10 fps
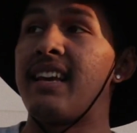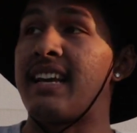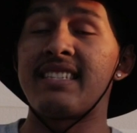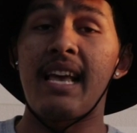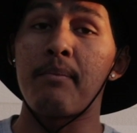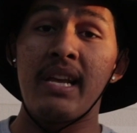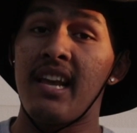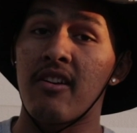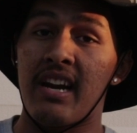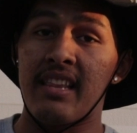accept me
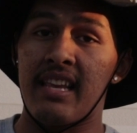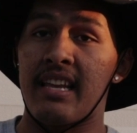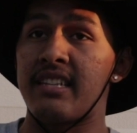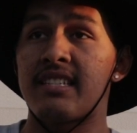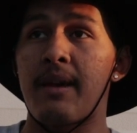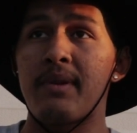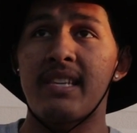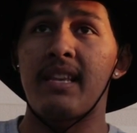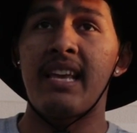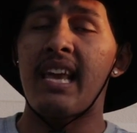in or anything, and they just gave me
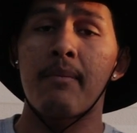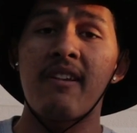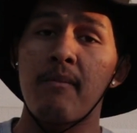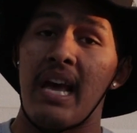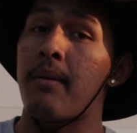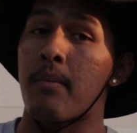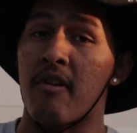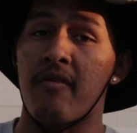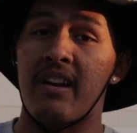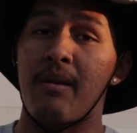some, they kept giving me
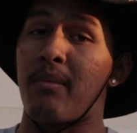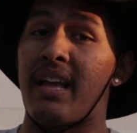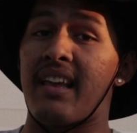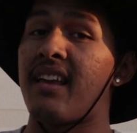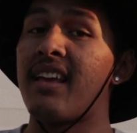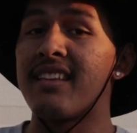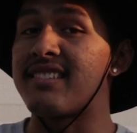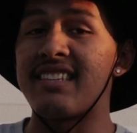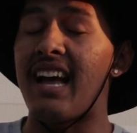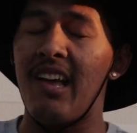ibuprofen, and I'm like,
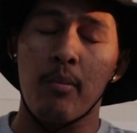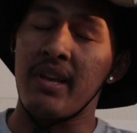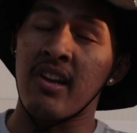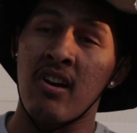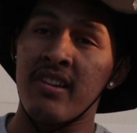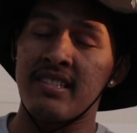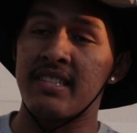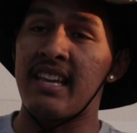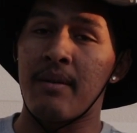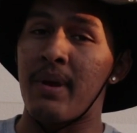this is not helping at all. This
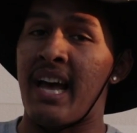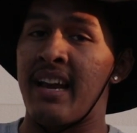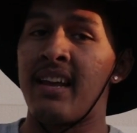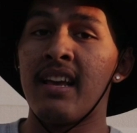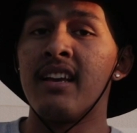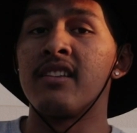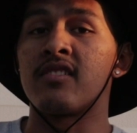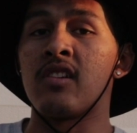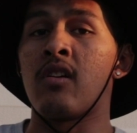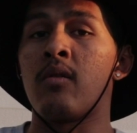is getting bad.
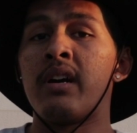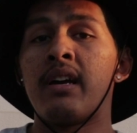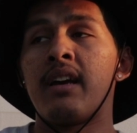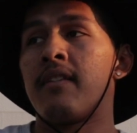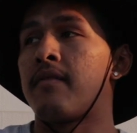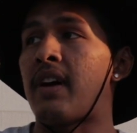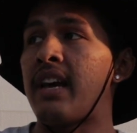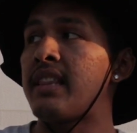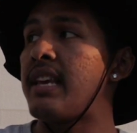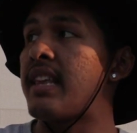So
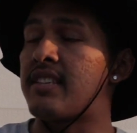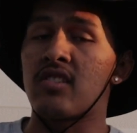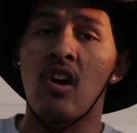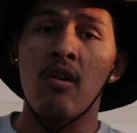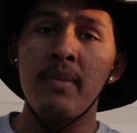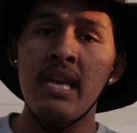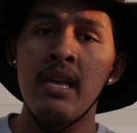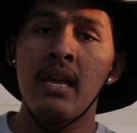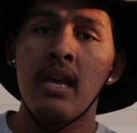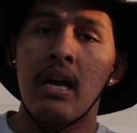finally they saw
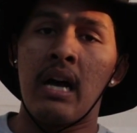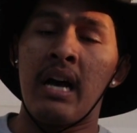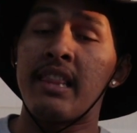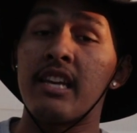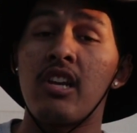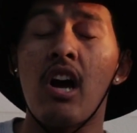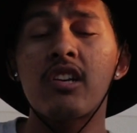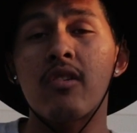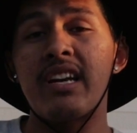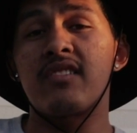me. The
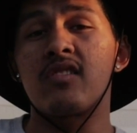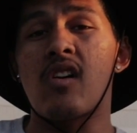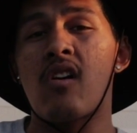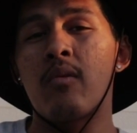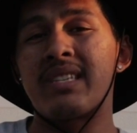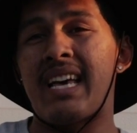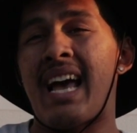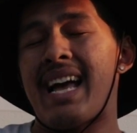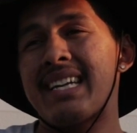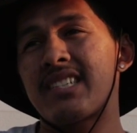doctor I saw was
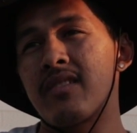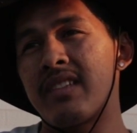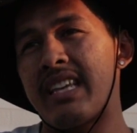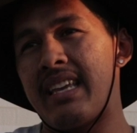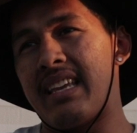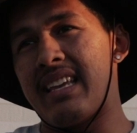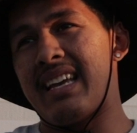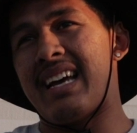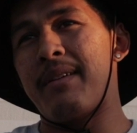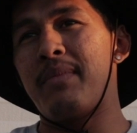actually,
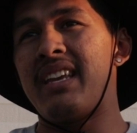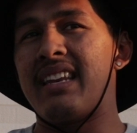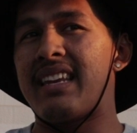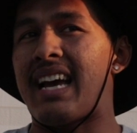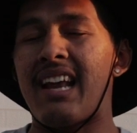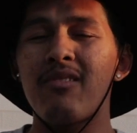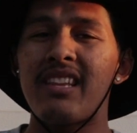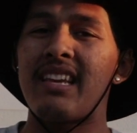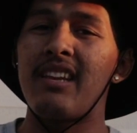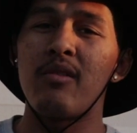I mean, I don't
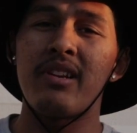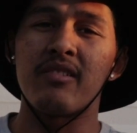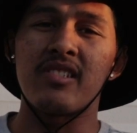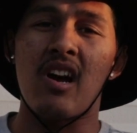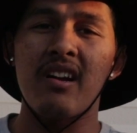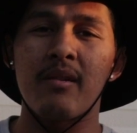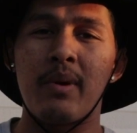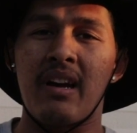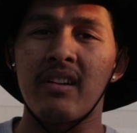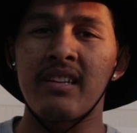think he knew what he was talking
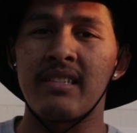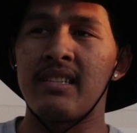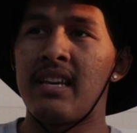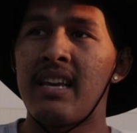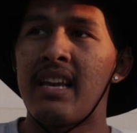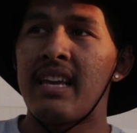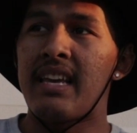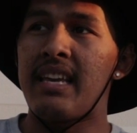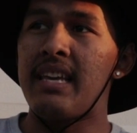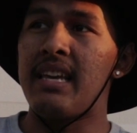about, because
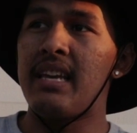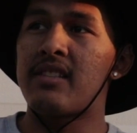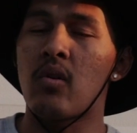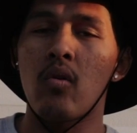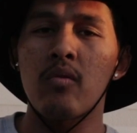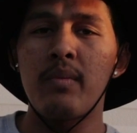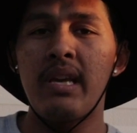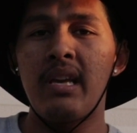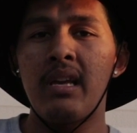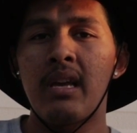he told
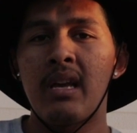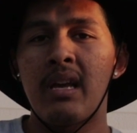me,